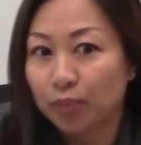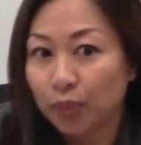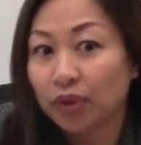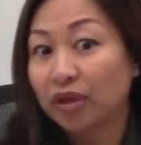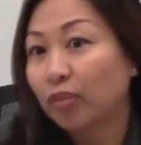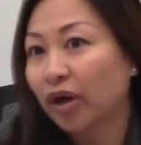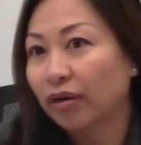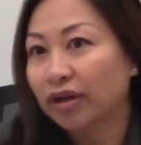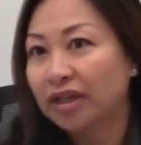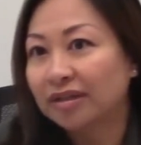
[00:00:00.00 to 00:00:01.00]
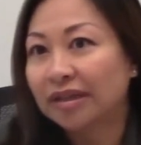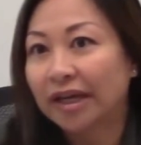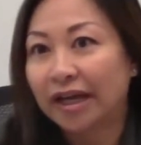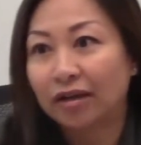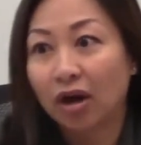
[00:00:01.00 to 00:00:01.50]
put in priorities
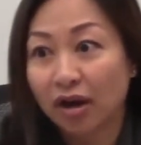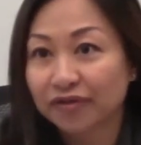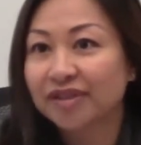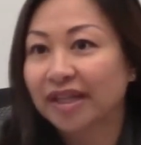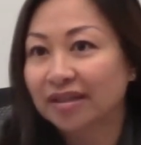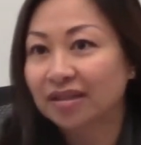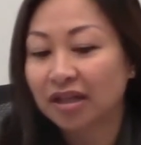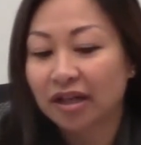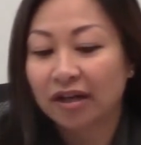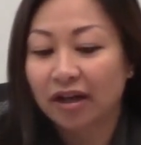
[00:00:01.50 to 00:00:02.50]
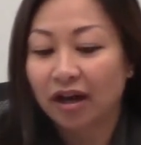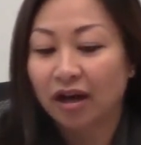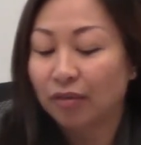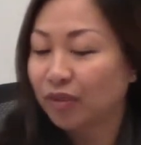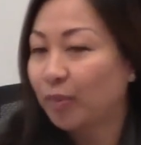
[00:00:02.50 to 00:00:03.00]
and offset
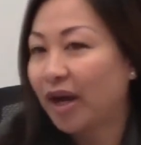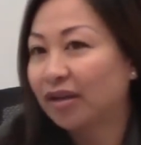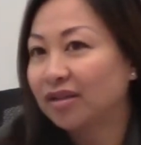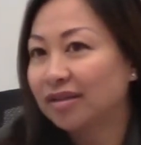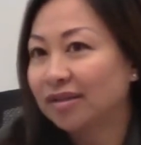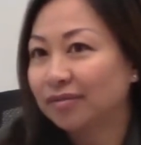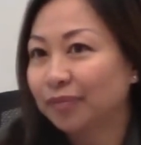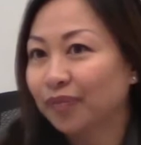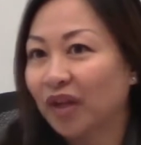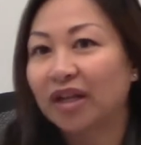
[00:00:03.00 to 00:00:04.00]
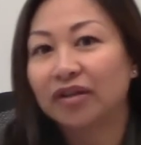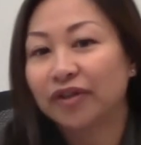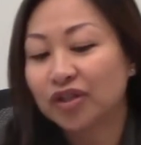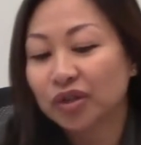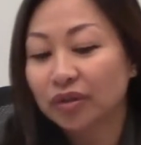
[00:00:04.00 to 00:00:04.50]
the balance, and
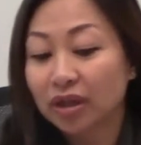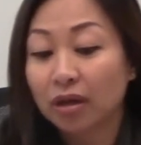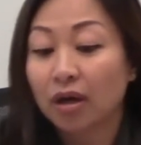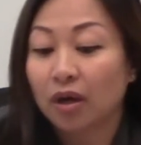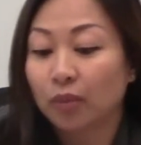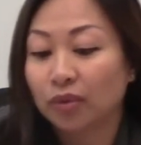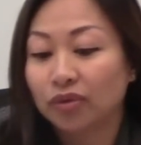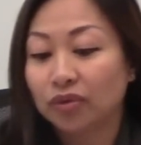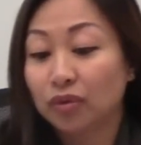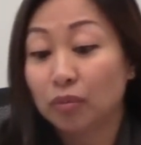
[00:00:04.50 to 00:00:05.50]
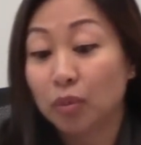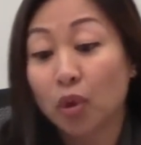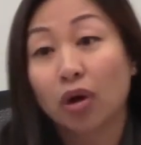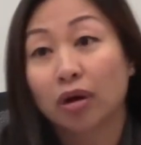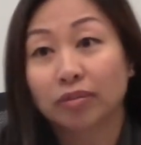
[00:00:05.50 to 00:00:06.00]
eventually will do
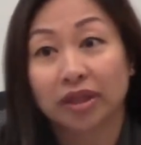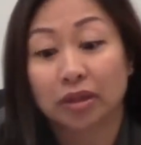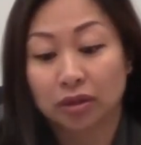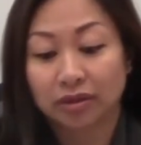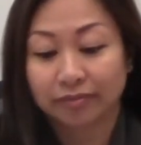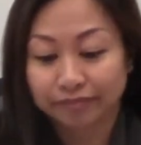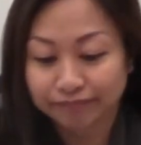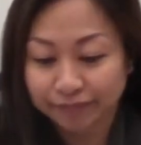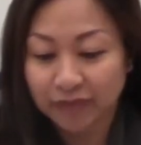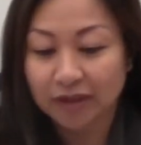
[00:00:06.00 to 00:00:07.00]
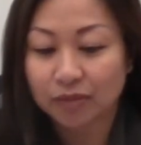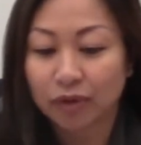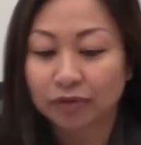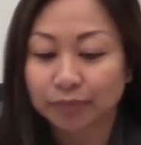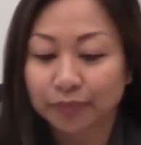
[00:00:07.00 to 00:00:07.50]
more harm than good as
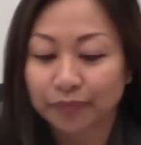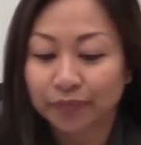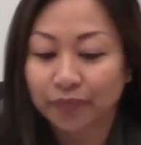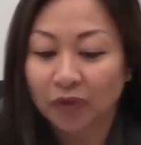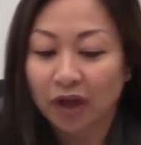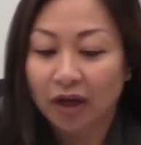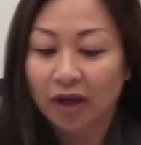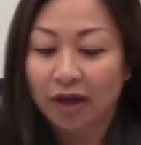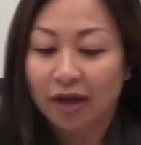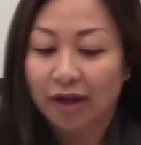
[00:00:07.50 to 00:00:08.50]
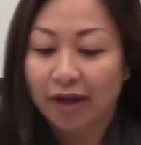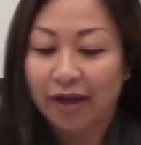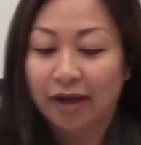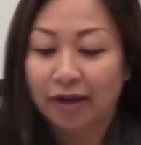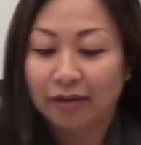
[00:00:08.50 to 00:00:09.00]
well.
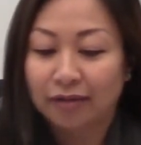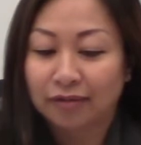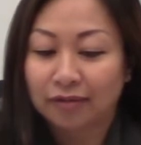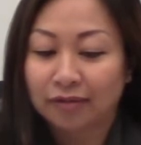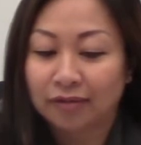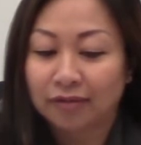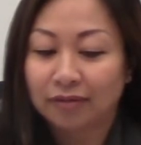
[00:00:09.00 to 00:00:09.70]
And